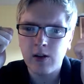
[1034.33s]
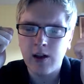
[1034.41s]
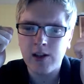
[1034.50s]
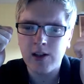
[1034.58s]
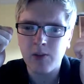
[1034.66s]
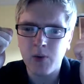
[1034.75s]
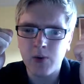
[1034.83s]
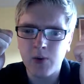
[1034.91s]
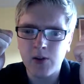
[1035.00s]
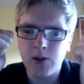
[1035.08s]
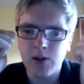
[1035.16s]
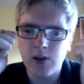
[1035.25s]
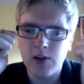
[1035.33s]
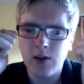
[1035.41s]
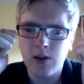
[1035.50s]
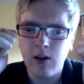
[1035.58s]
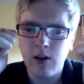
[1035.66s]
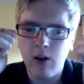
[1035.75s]
as opposed to just,
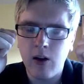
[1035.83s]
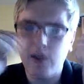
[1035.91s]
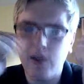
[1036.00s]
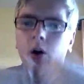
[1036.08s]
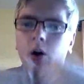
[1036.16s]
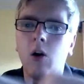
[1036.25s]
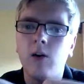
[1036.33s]
it's hot.